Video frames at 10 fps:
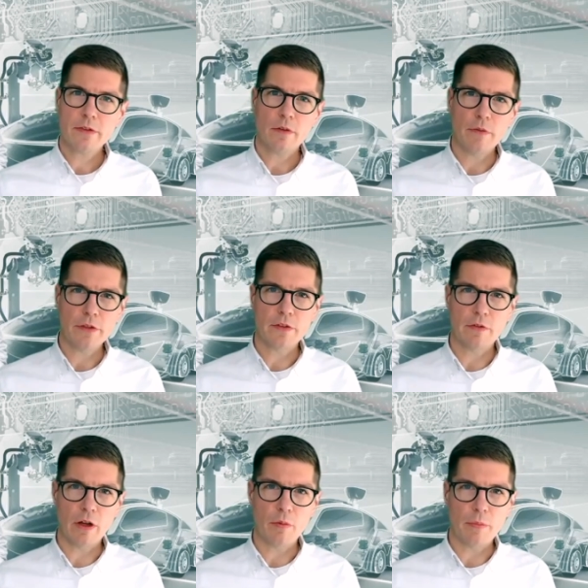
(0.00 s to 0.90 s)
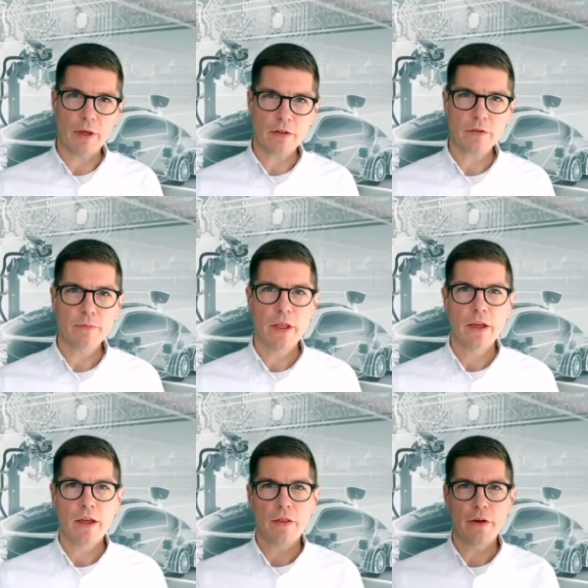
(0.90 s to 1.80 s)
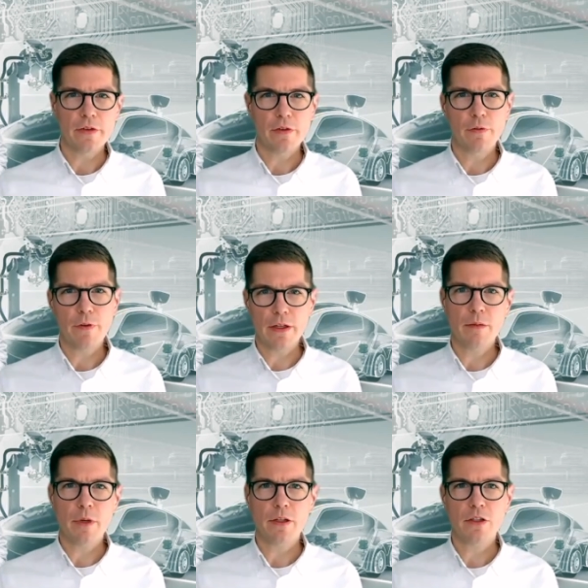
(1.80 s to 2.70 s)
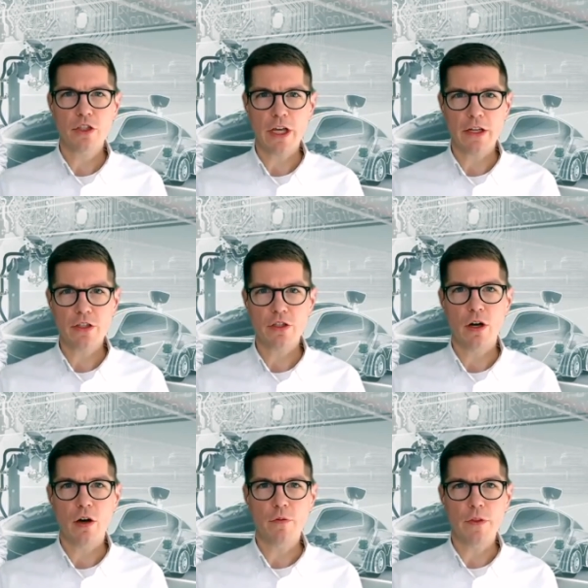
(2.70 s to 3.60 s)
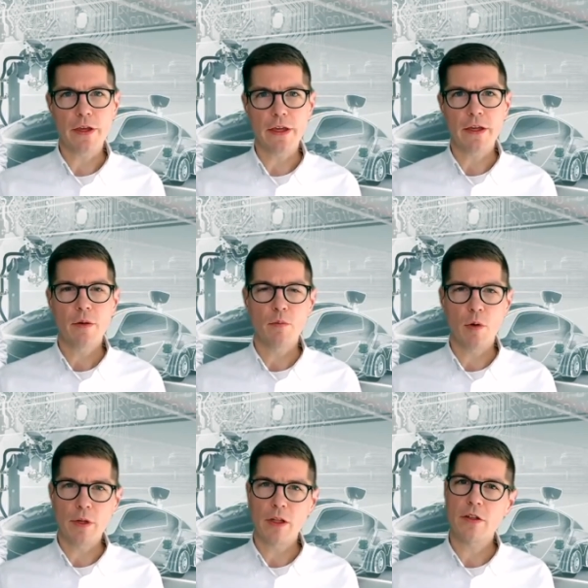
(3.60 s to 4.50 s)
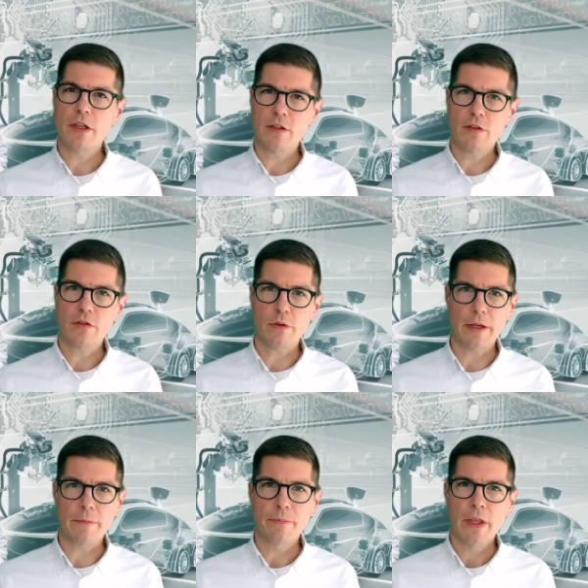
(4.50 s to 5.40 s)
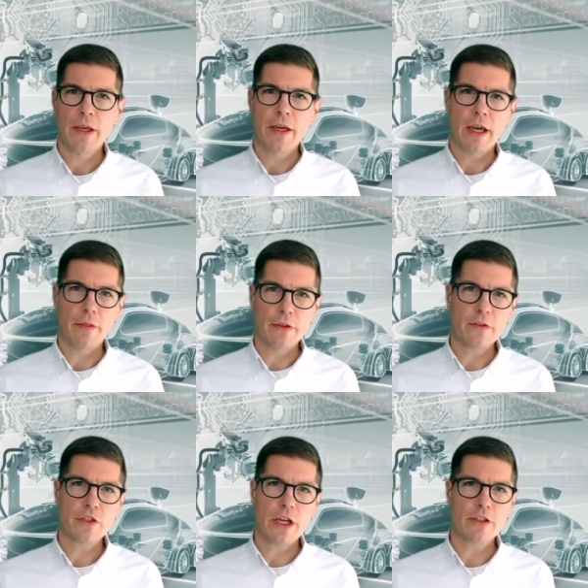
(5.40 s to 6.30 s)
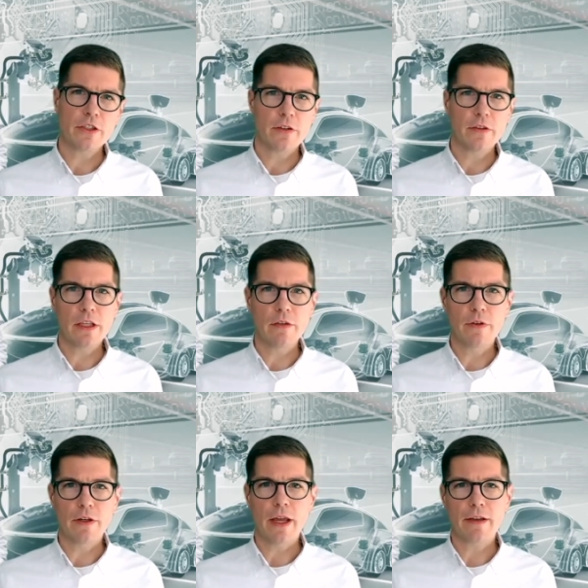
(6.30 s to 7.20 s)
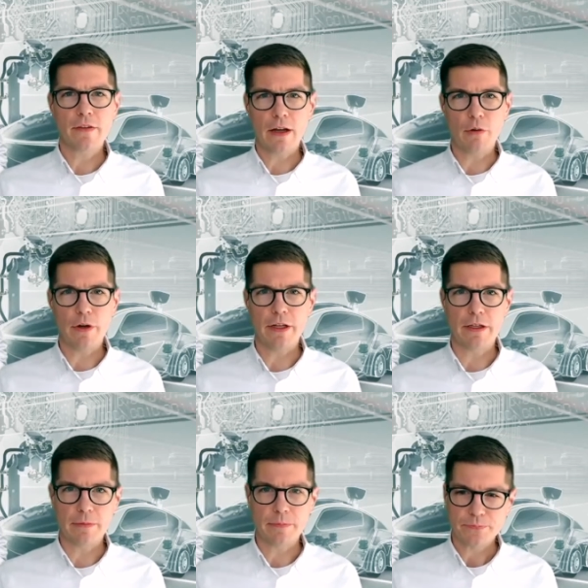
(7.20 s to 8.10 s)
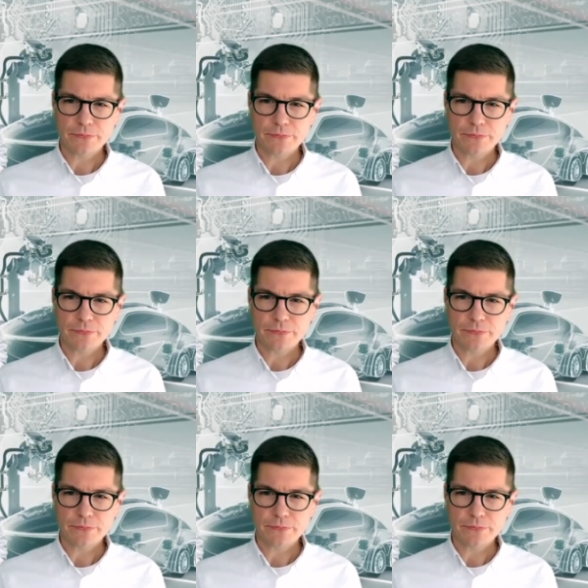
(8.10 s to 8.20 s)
of this development, there is a fundamental change of the mobility industry, and this change is even accelerating.